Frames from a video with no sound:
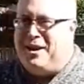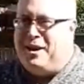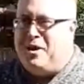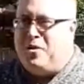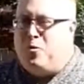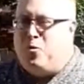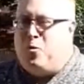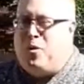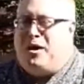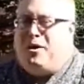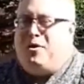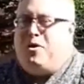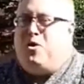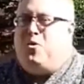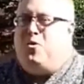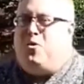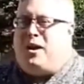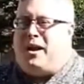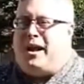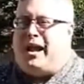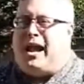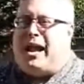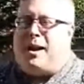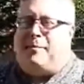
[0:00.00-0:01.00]
We know what
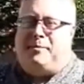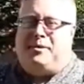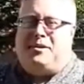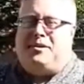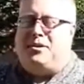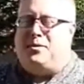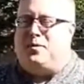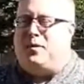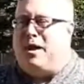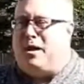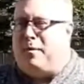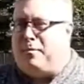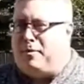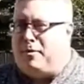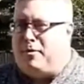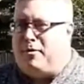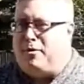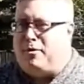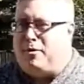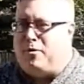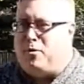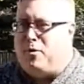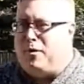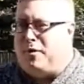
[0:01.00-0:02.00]
happened to Alberta
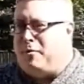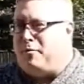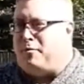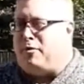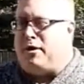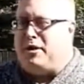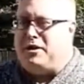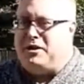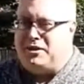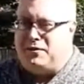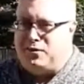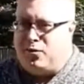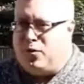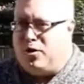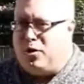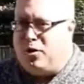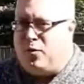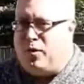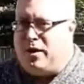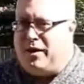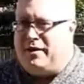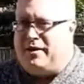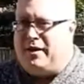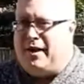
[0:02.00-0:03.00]
when the price of oil
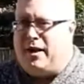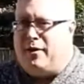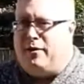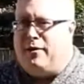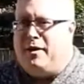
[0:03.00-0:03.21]
went down.